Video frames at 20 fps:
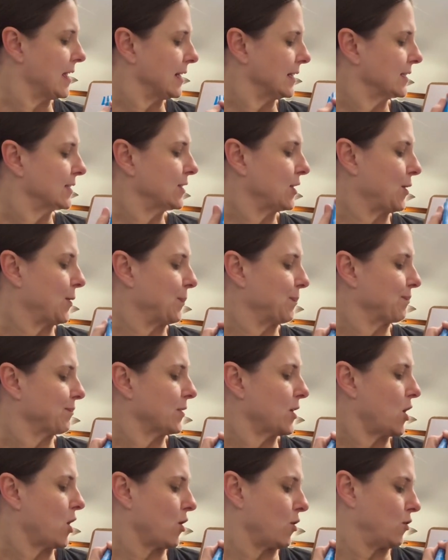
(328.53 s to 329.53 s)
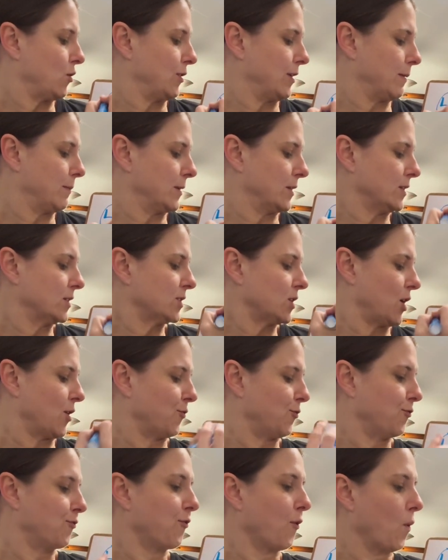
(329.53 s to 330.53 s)
So our whole numbers are
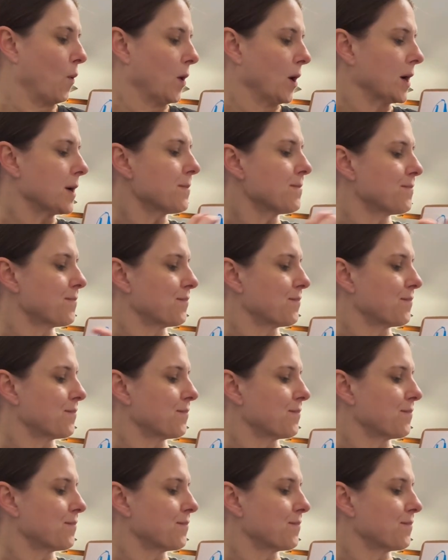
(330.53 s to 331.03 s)
4